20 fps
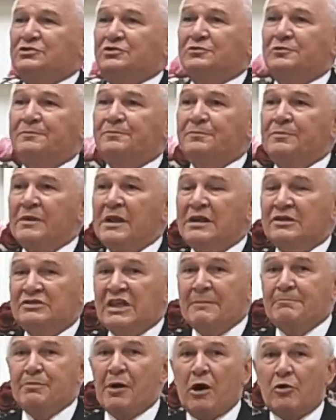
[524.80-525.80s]
man is
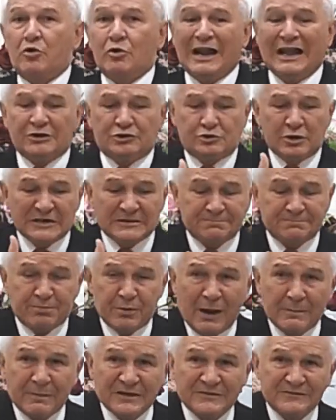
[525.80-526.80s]
trying to go
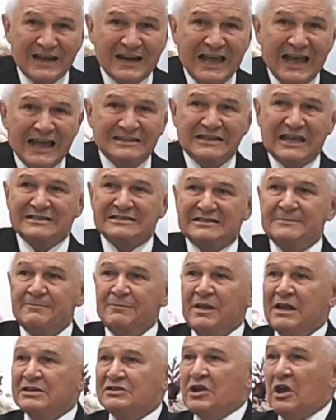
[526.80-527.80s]
astray from, from
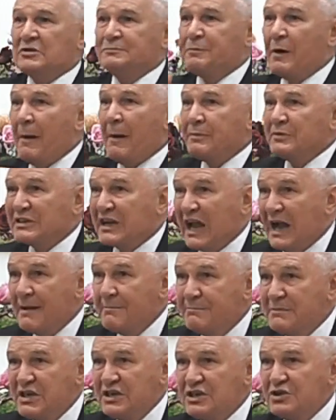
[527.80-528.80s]
this purpose,
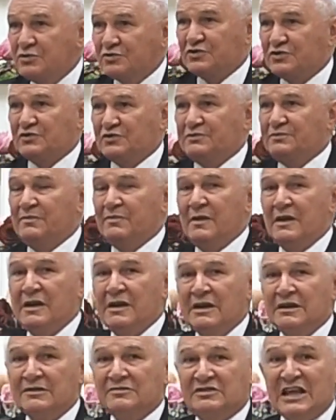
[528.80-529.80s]
trying to find his own
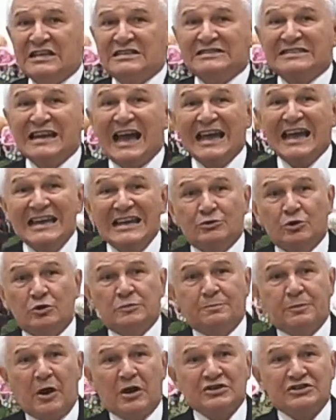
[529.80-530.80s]
path.
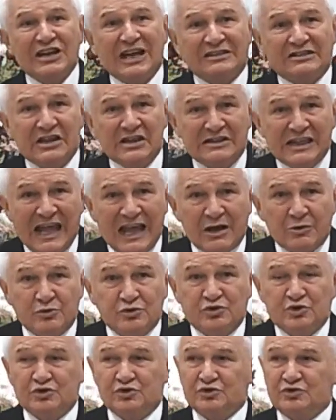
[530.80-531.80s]

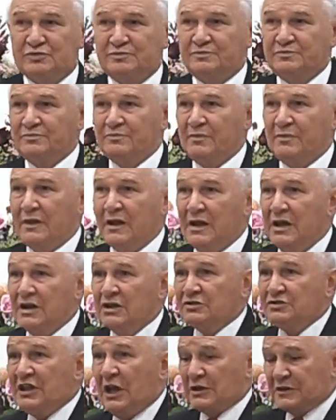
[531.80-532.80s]
As going straight
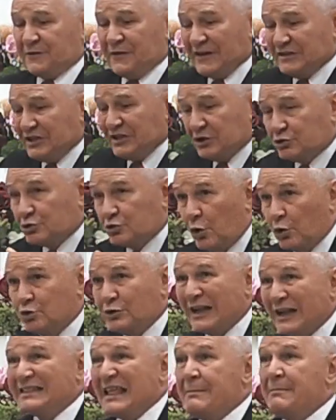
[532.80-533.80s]
from the project of
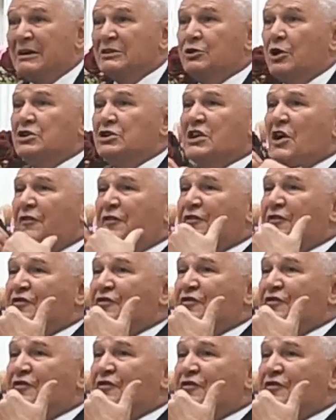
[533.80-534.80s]
God.
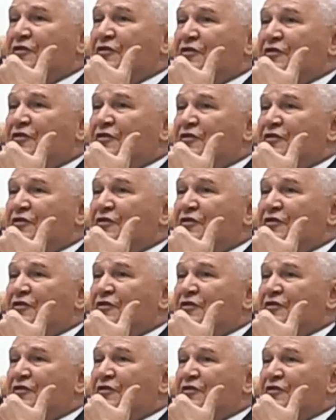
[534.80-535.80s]
God has done everything, even
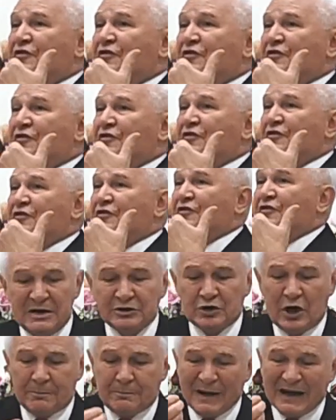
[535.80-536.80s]
sent his only
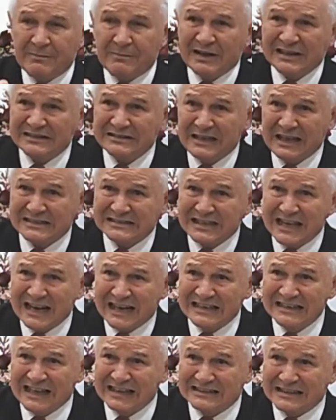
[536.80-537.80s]
begotten son
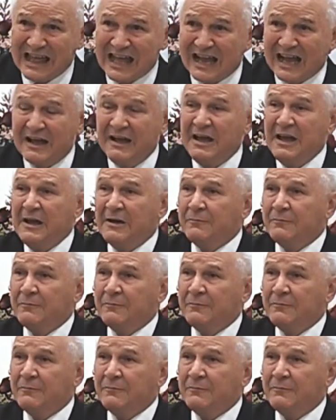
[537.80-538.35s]
is sent